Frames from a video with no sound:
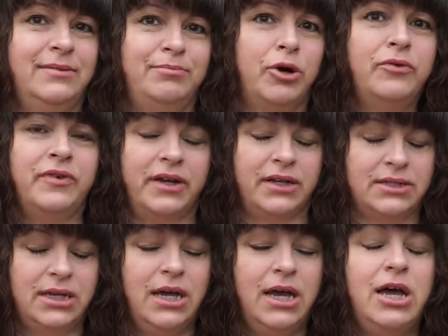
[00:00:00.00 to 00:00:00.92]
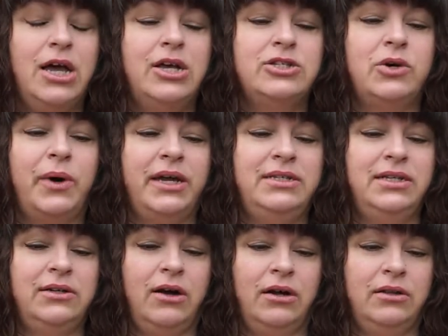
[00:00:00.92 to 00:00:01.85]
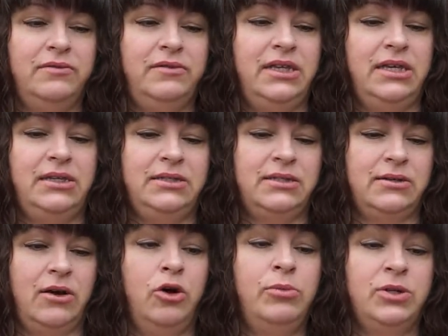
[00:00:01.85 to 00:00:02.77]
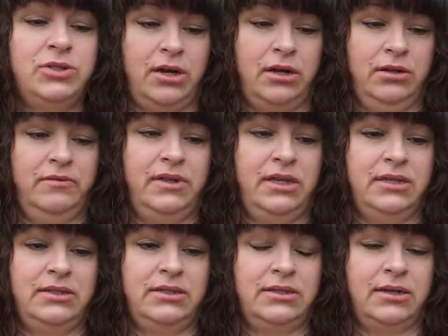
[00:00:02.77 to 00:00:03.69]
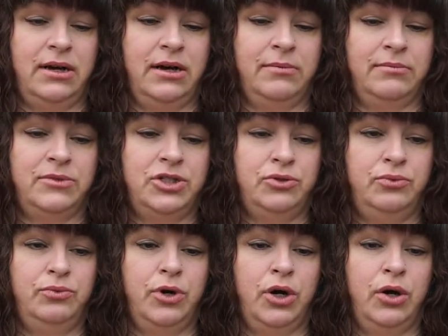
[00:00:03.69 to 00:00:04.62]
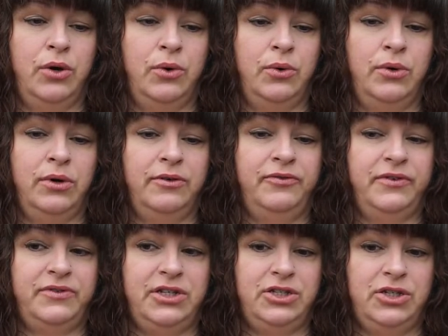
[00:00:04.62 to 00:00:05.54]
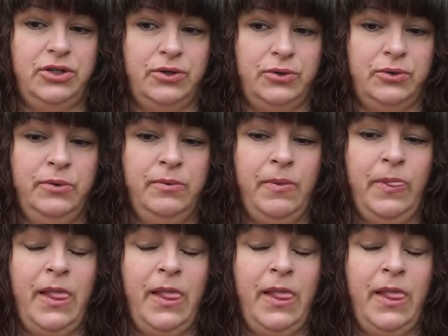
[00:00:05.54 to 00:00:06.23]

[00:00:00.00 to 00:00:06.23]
perfect. So I did all of these, almost all of these, to row 52.